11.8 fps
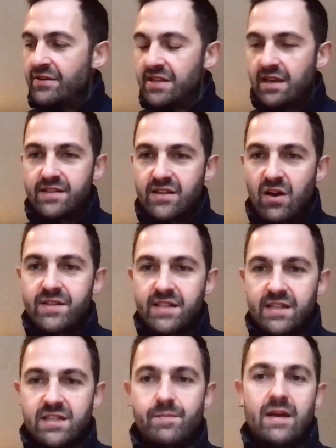
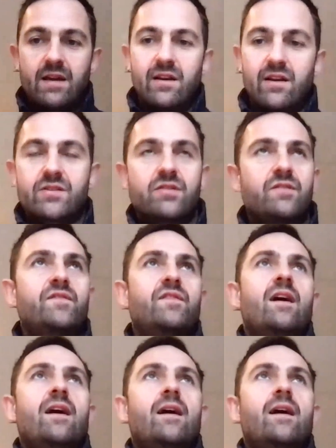starting to be a lot of